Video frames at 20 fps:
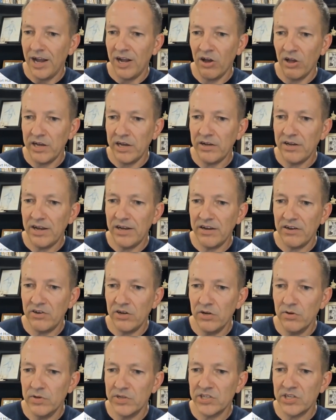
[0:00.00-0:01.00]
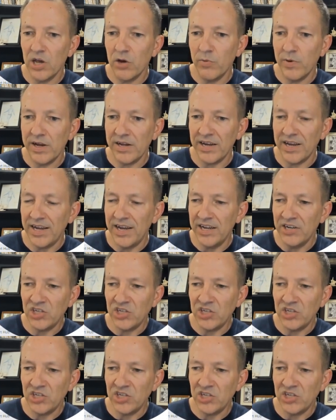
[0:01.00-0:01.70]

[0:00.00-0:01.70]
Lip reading: And all you need to do is go into